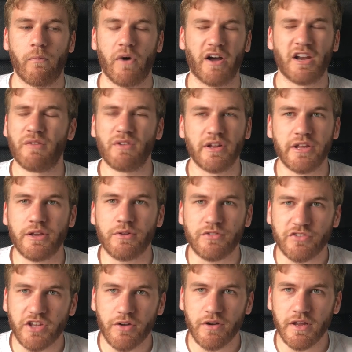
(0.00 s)
I don't really use
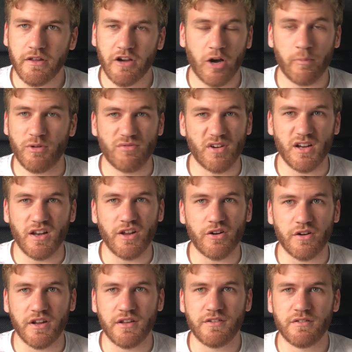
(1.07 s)
Siri, I'll be really
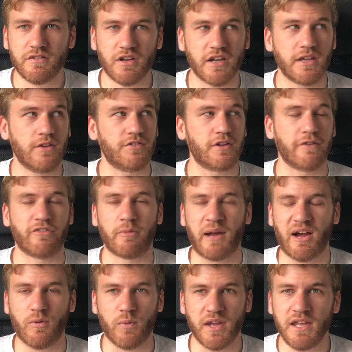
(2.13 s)
honest. I used it for
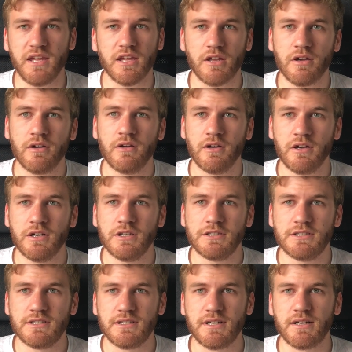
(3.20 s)
about a week
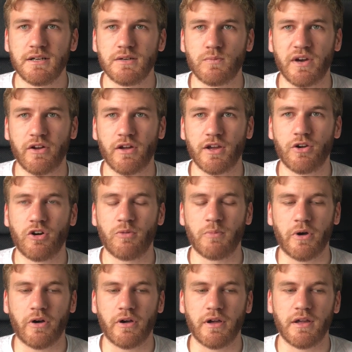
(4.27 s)
when I got
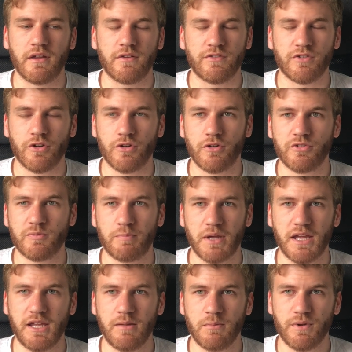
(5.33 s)
my Sonos
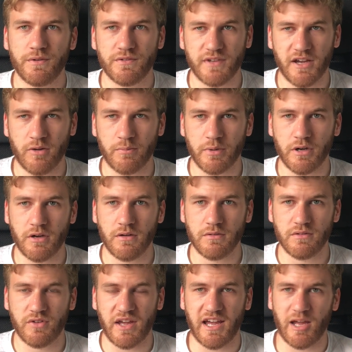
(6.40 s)
Beam soundbar
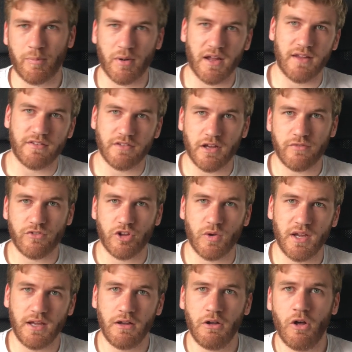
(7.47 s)
to AirPlay stuff to
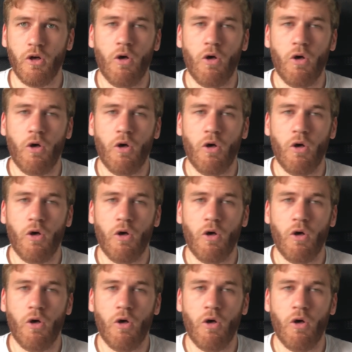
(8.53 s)
it.